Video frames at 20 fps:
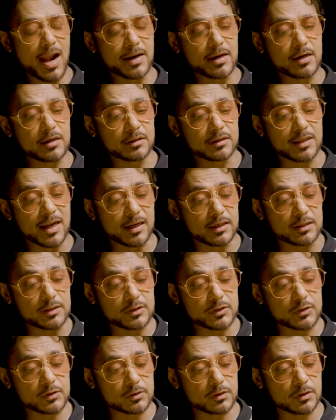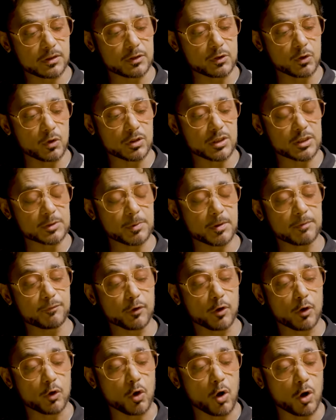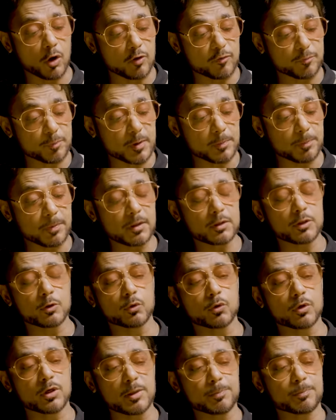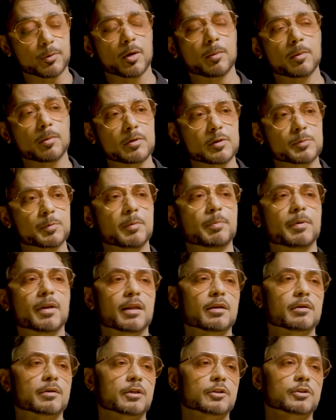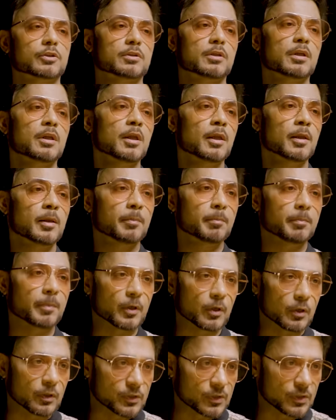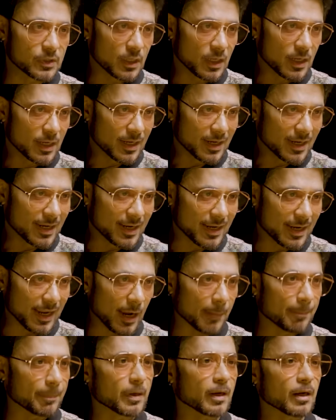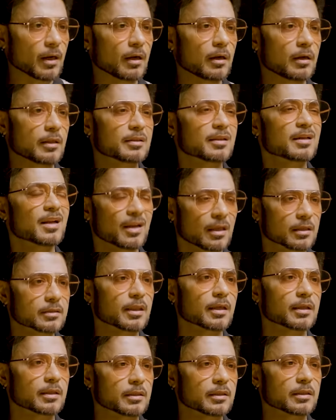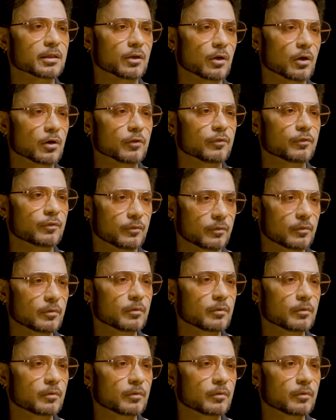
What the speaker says: And that is, in your case, for a lot of people, the only problem is people allocation. Because capital itna lagta nahi hai in a lot of...